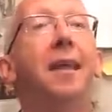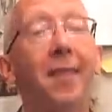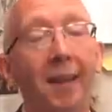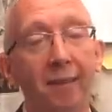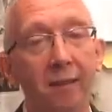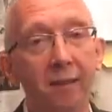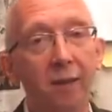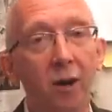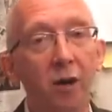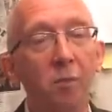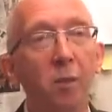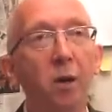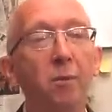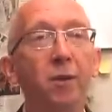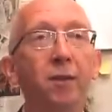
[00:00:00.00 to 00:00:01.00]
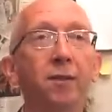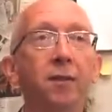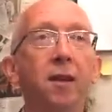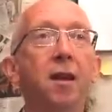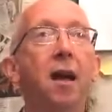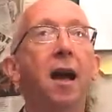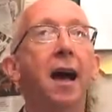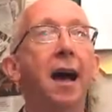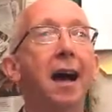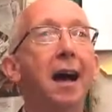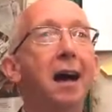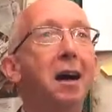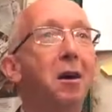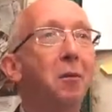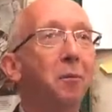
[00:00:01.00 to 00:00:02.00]
That's in dark moments.
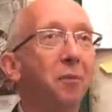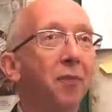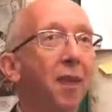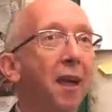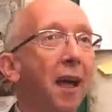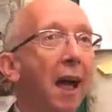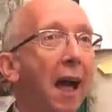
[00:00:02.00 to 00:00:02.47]
Um,